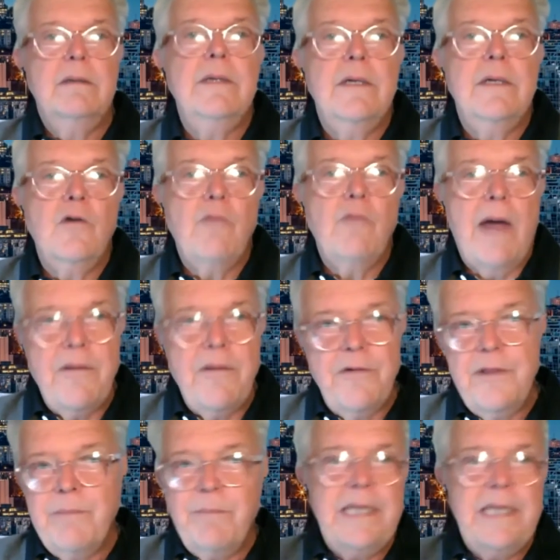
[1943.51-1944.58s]
Rather
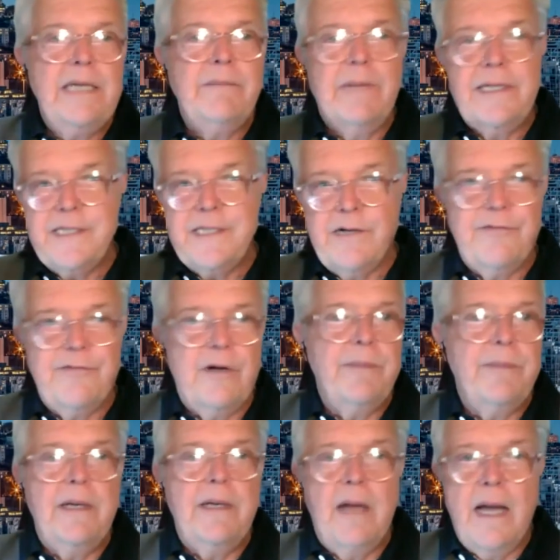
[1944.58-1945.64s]
than beating myself up
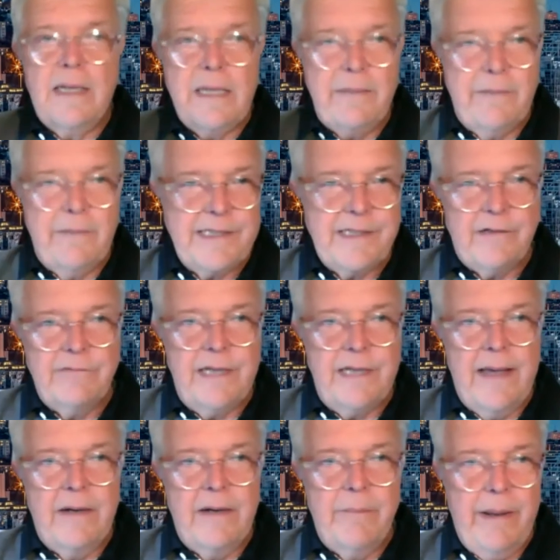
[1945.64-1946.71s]
and knocking myself
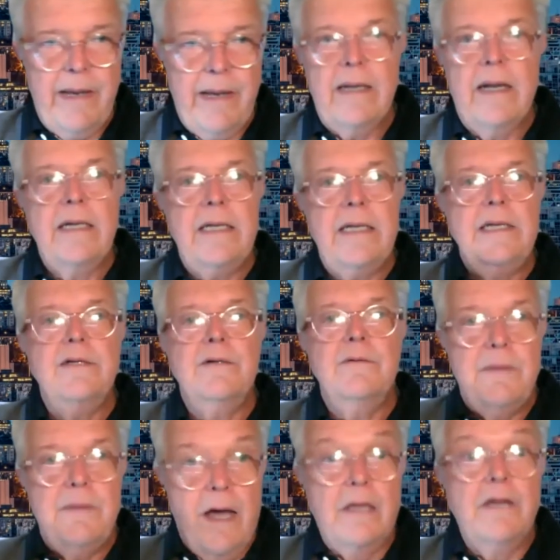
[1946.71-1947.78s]
down a peg, I need
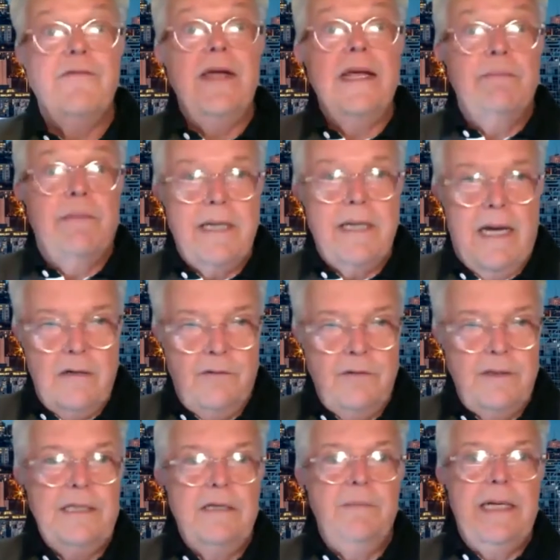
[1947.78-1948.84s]
to I don't
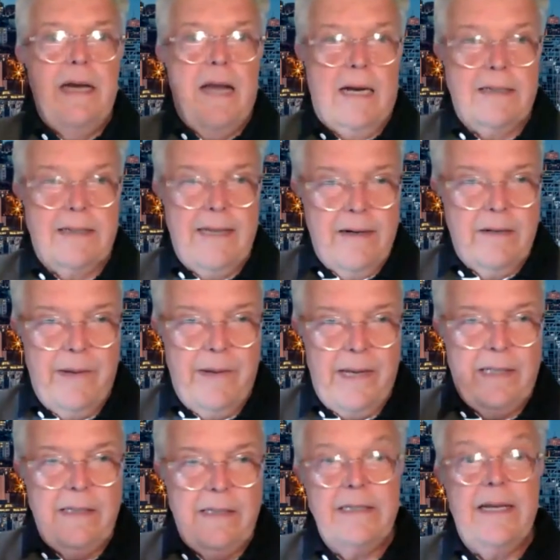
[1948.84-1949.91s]
need to be knocked down a
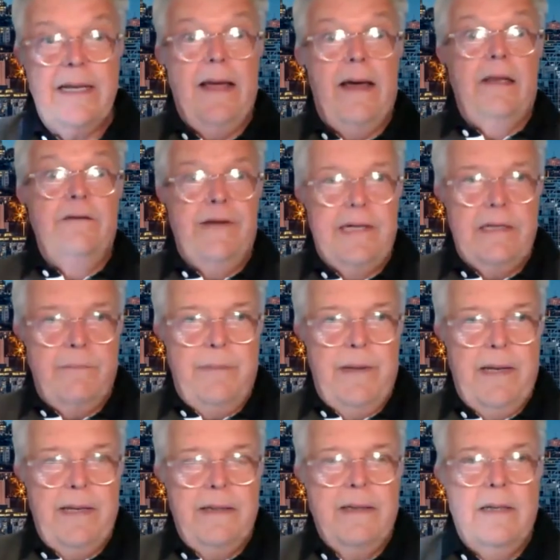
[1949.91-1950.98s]
peg. I need to elevate a peg.